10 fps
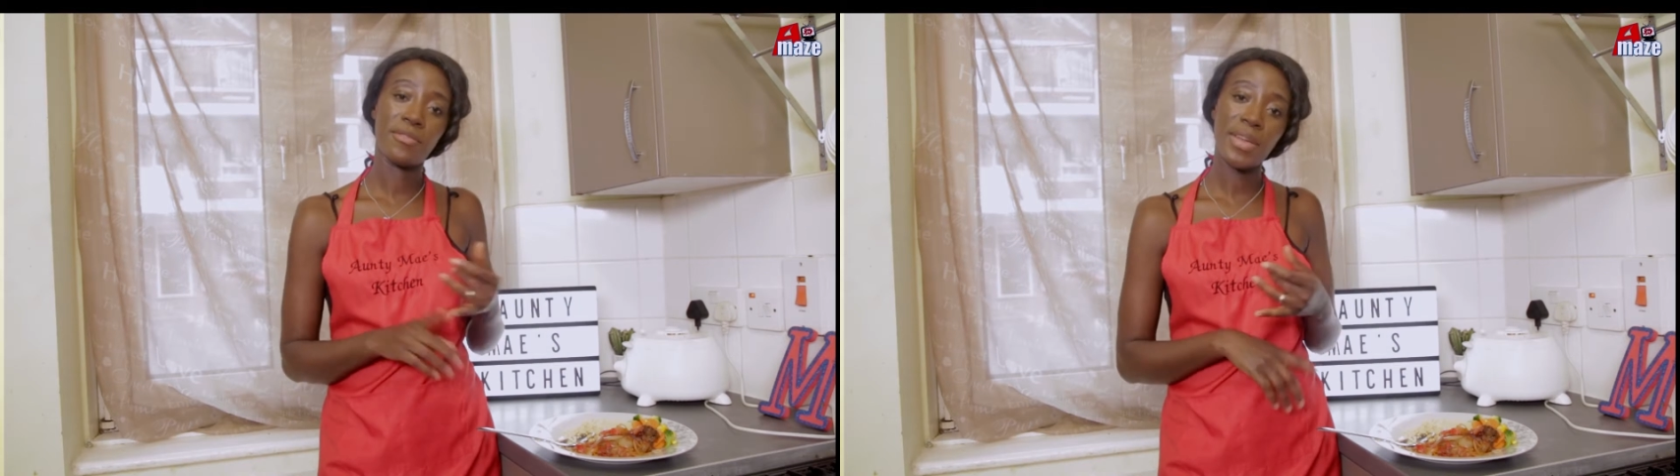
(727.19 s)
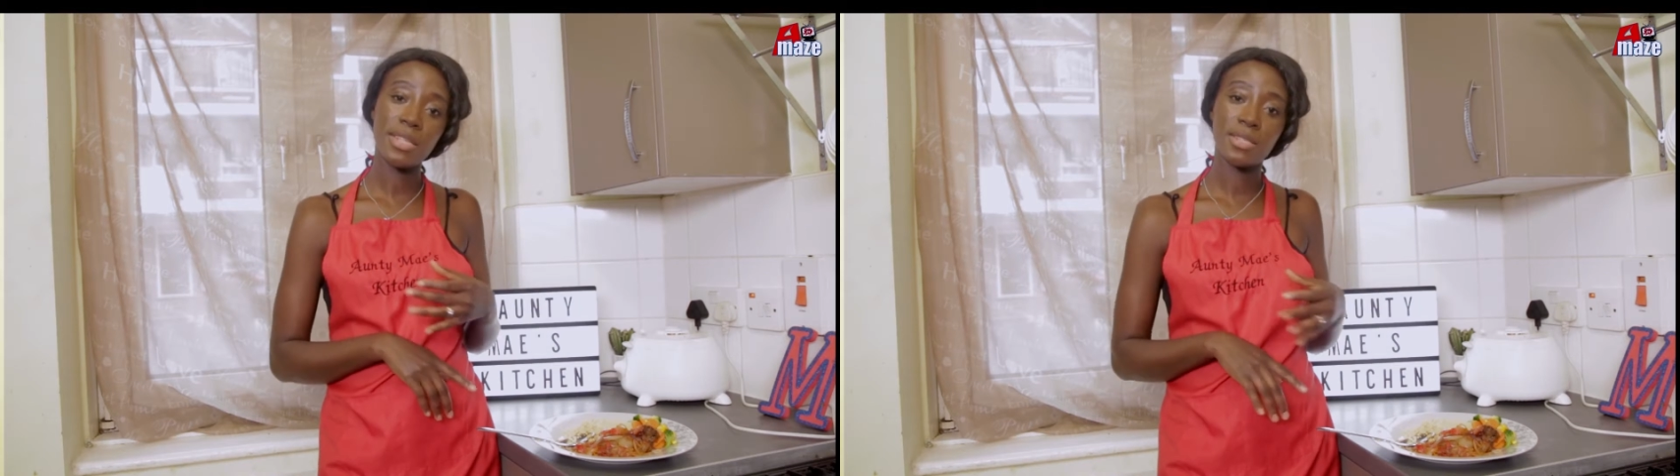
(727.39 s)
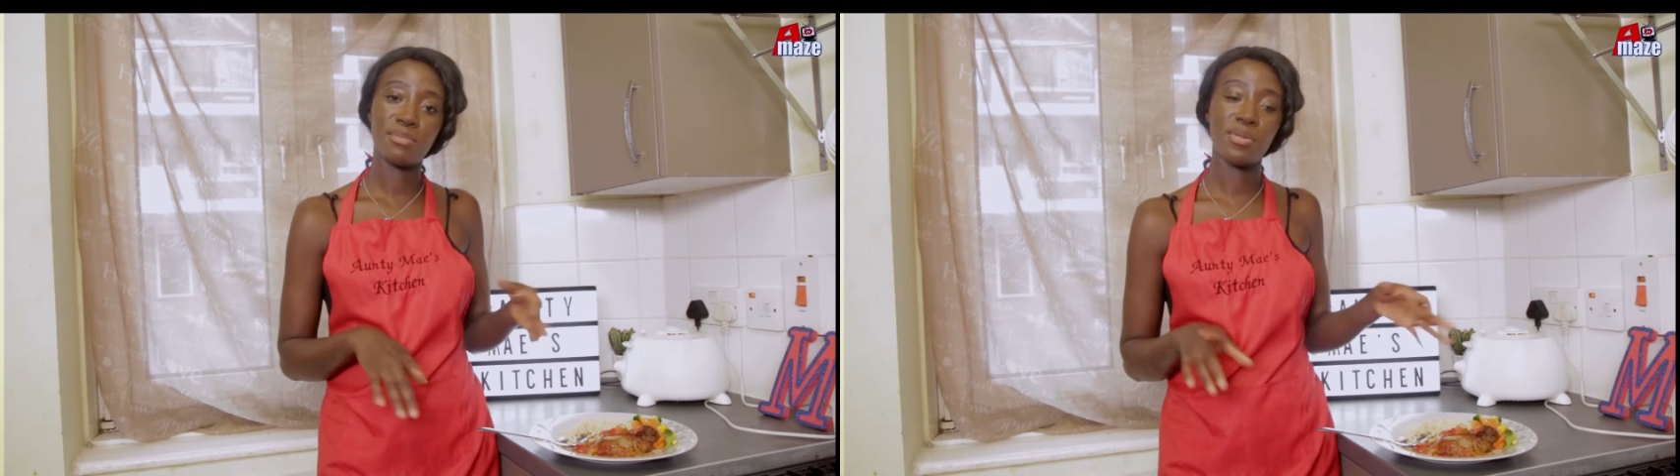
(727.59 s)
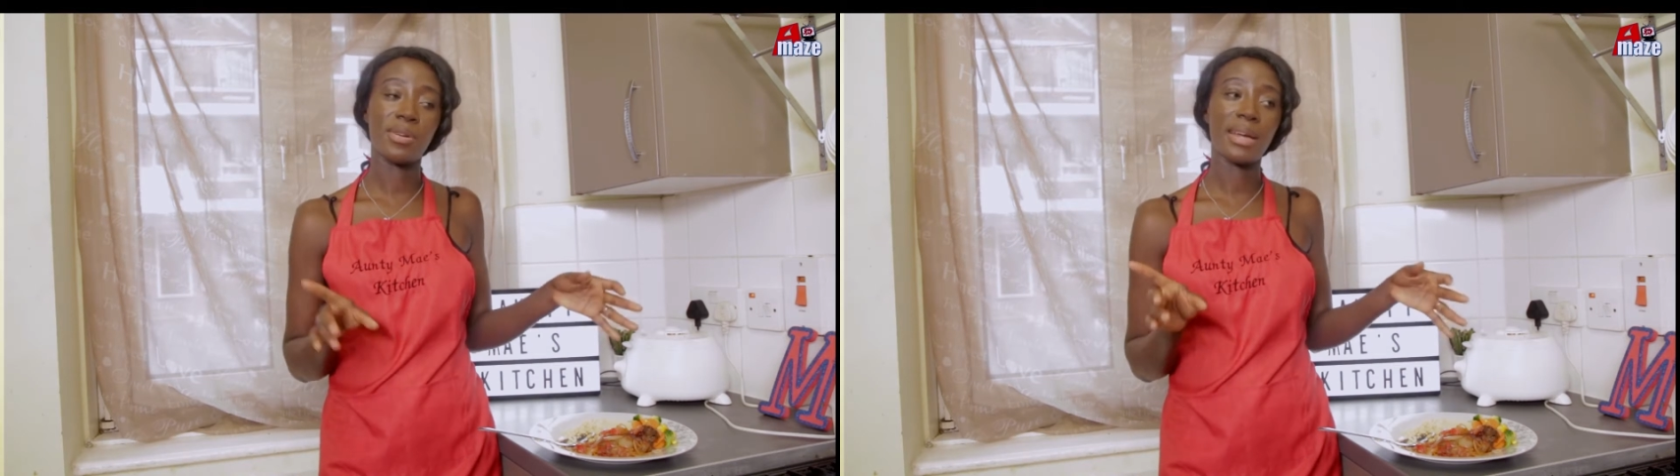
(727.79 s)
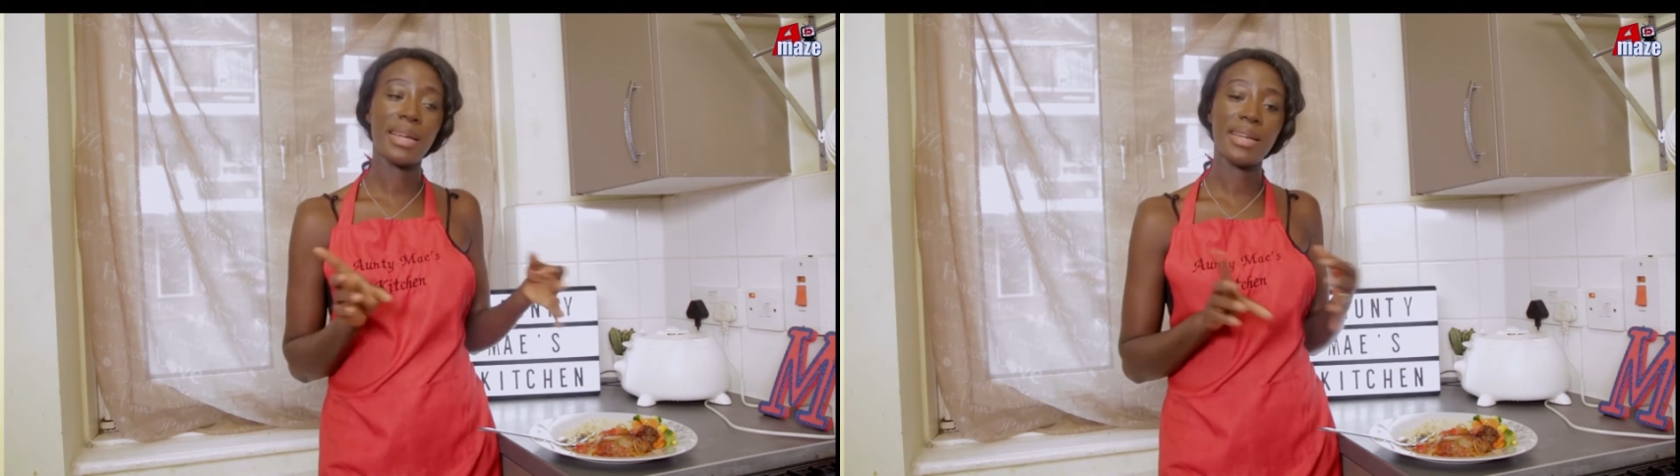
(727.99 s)
Facebook,
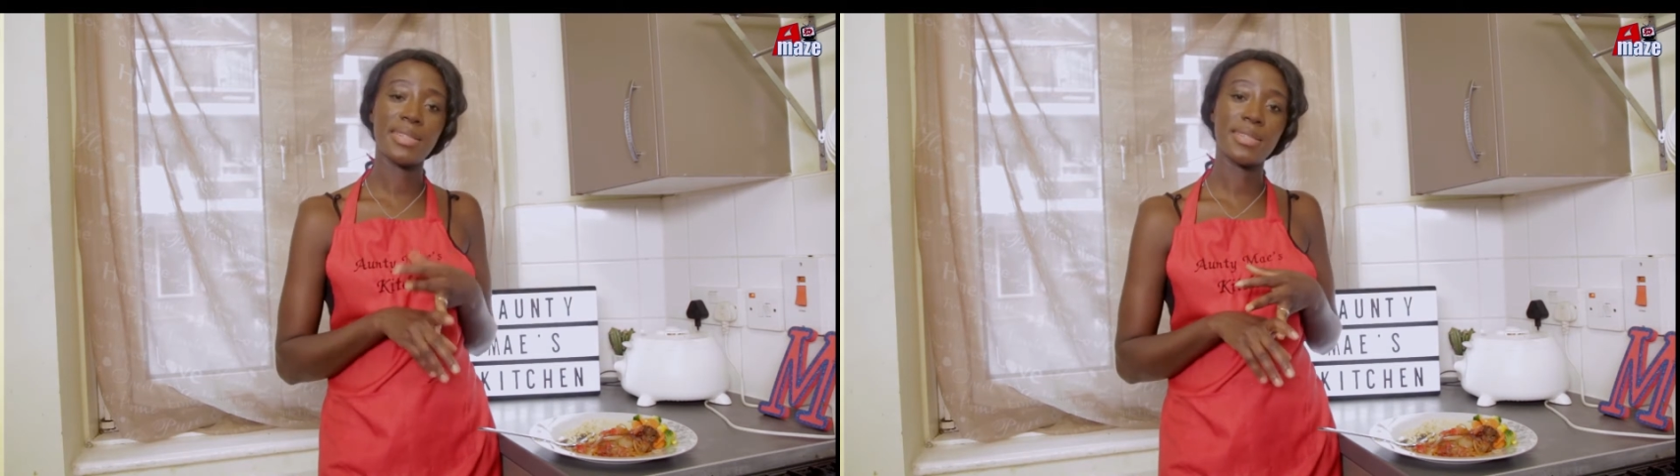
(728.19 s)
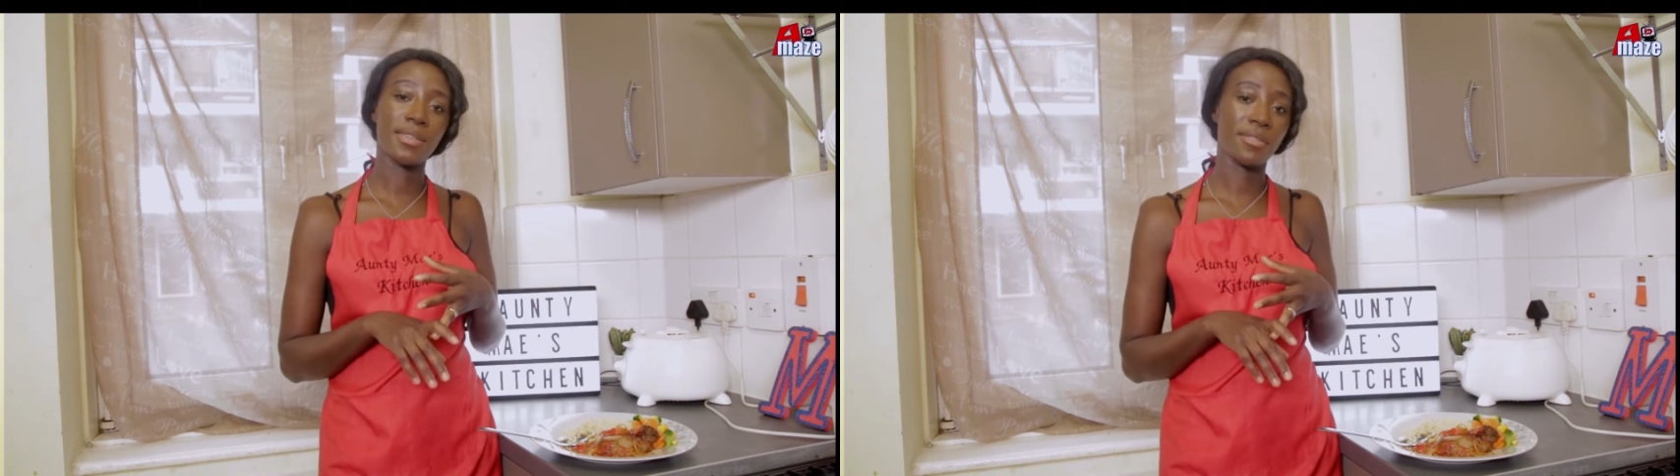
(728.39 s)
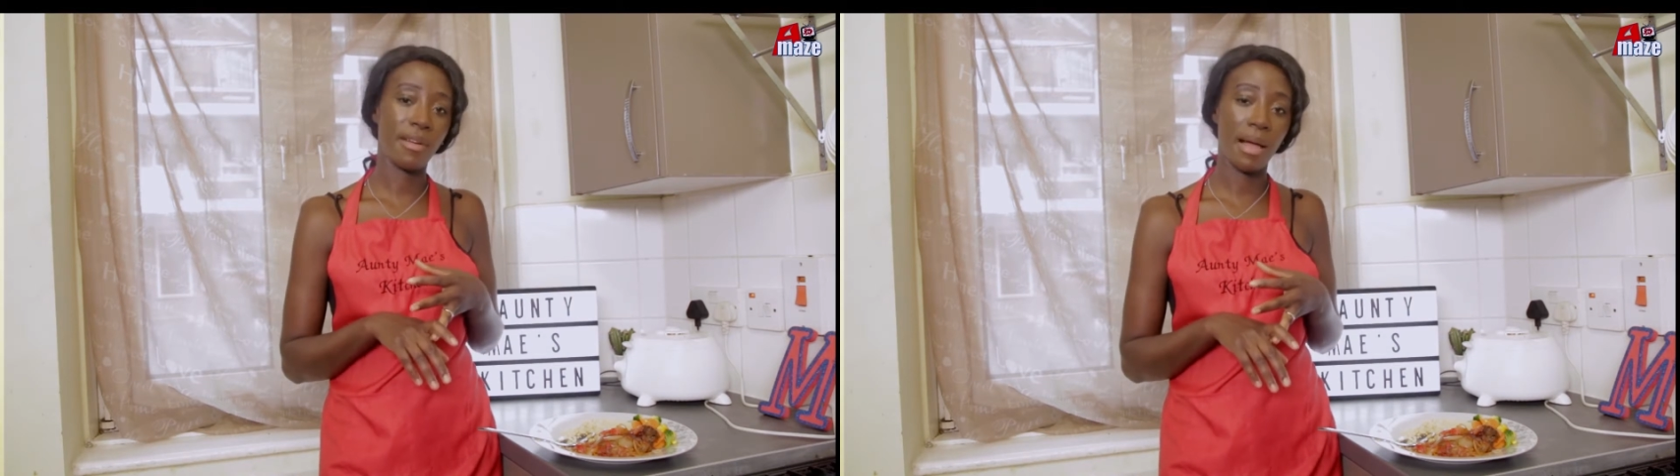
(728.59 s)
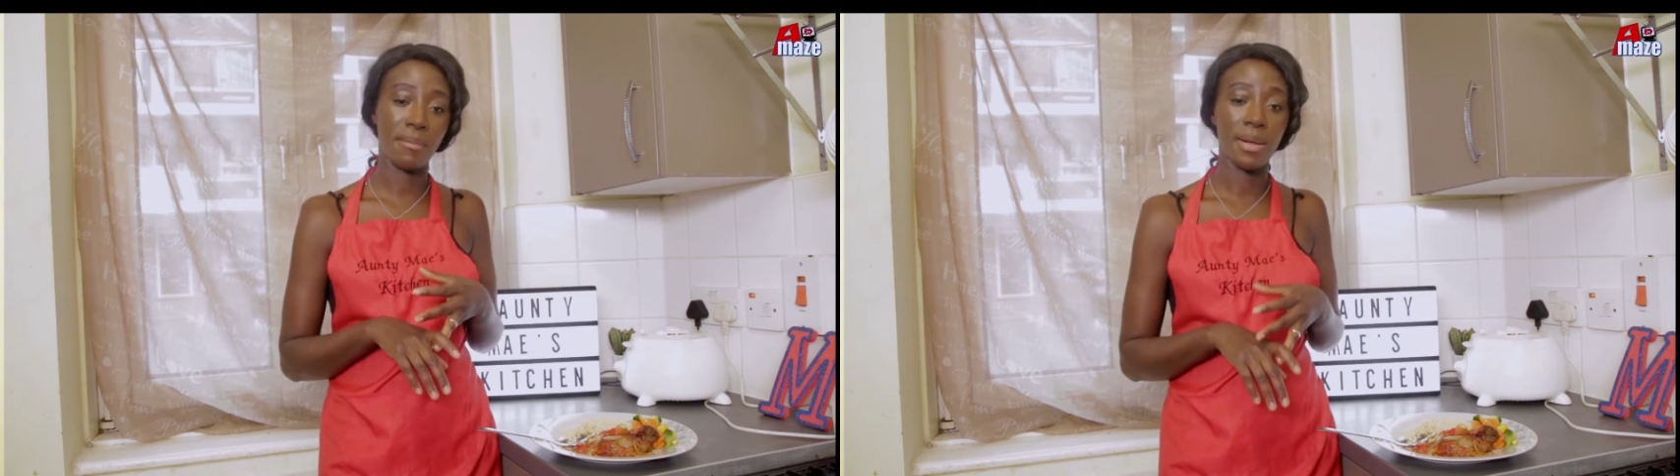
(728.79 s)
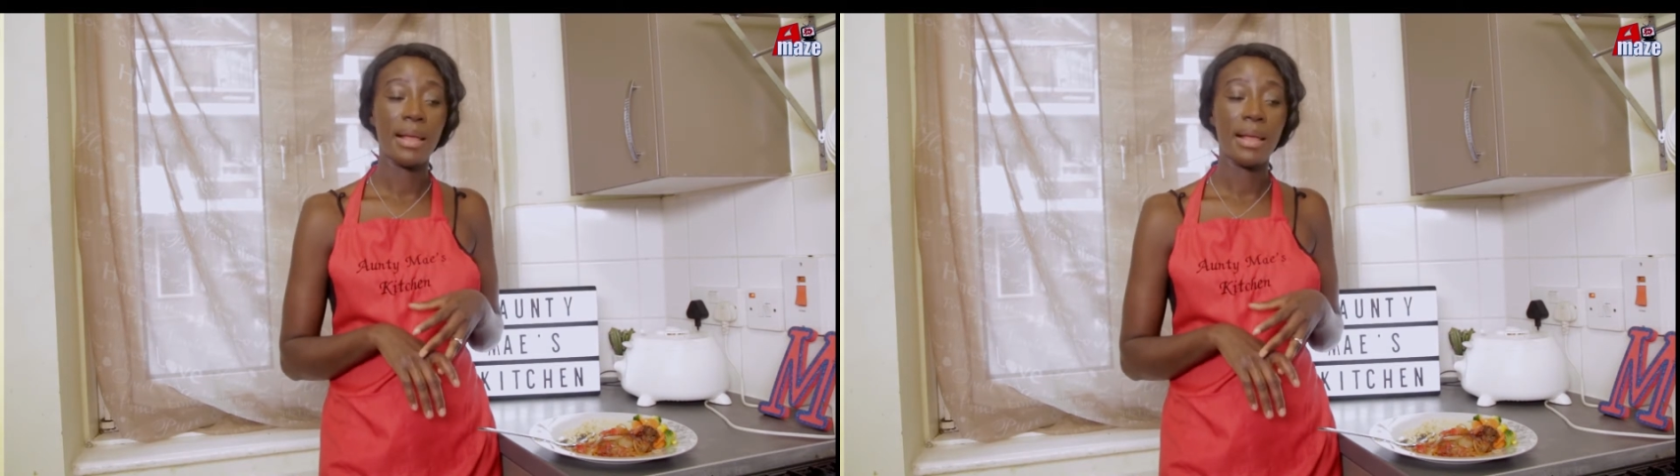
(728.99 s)
Instagram,